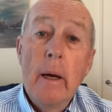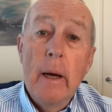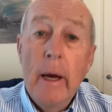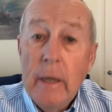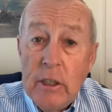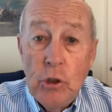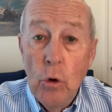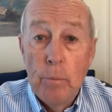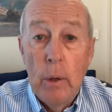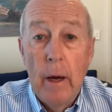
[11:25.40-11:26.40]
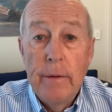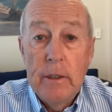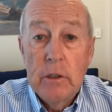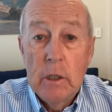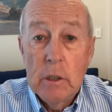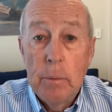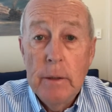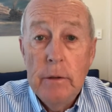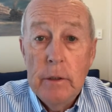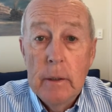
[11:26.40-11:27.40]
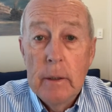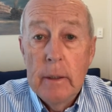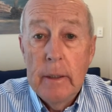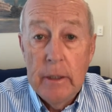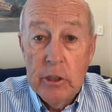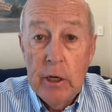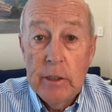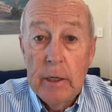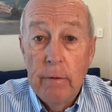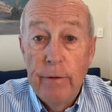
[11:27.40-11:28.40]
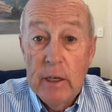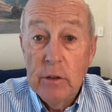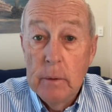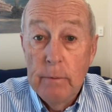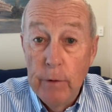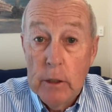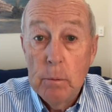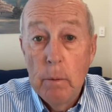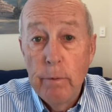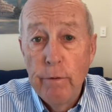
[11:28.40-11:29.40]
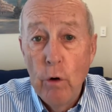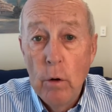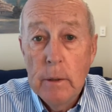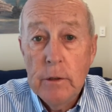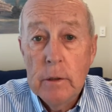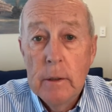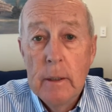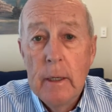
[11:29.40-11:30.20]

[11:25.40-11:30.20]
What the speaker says: Unless you apply these disciplines in assessing investment performance,